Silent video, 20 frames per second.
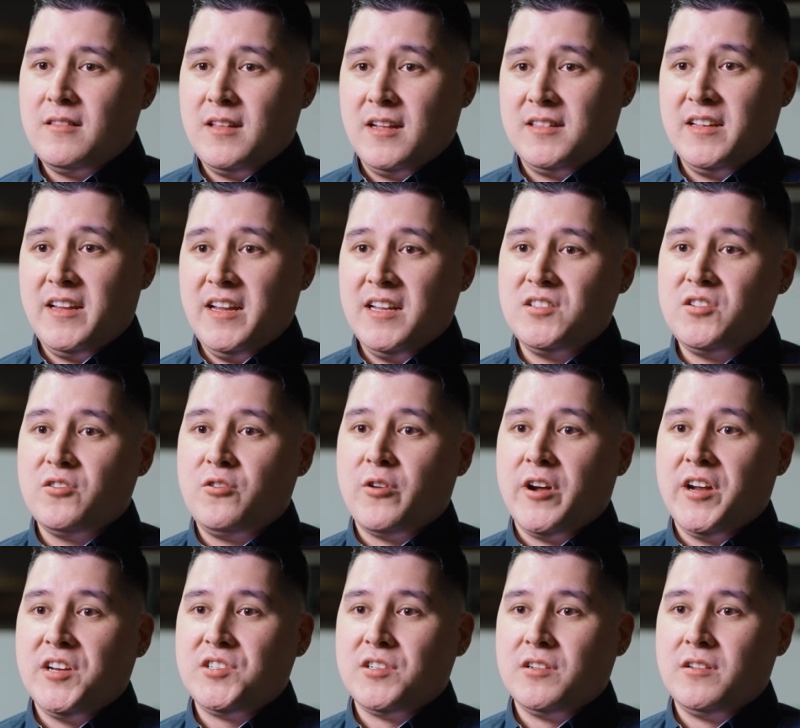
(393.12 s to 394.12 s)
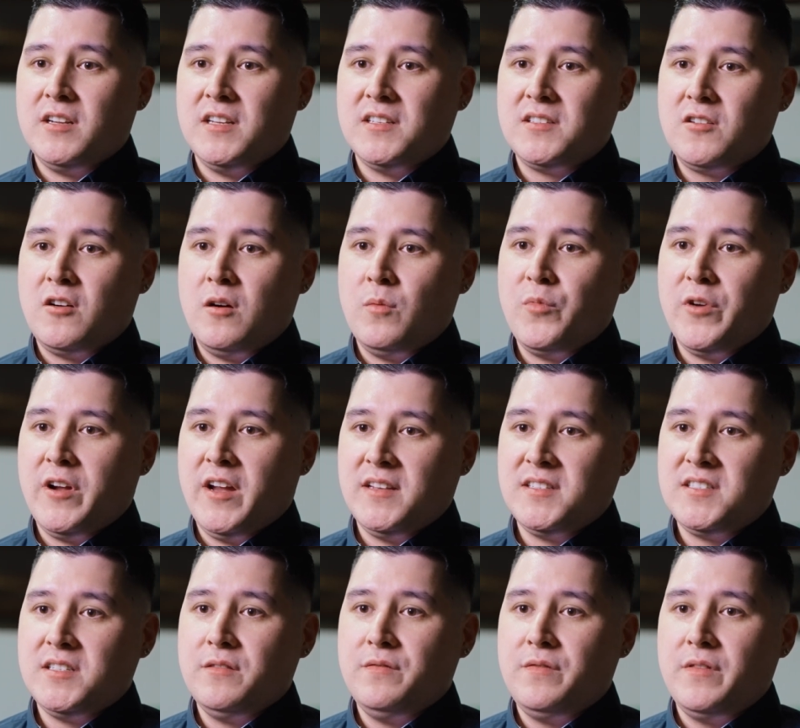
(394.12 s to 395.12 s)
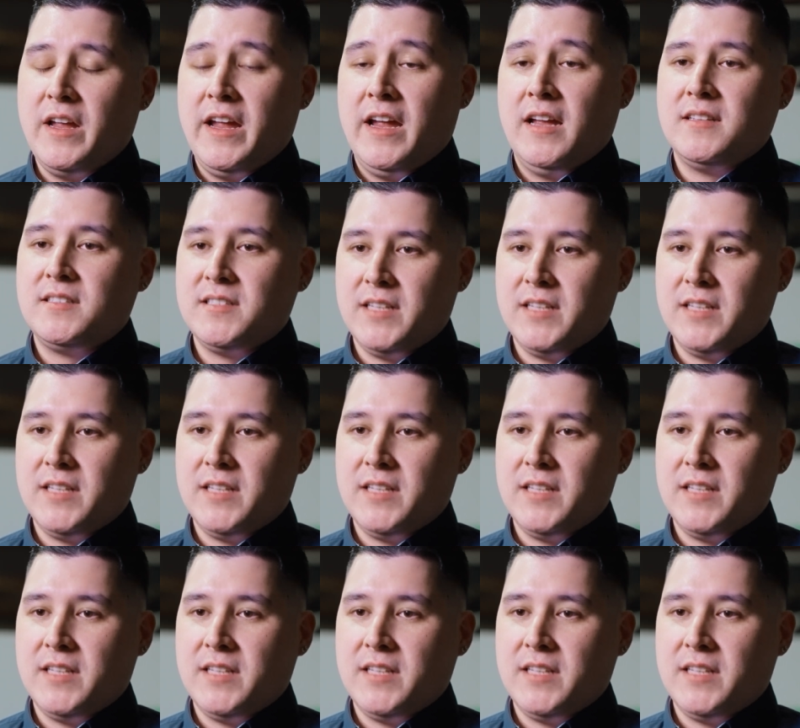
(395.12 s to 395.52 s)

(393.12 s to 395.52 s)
that the integration is comprehensive and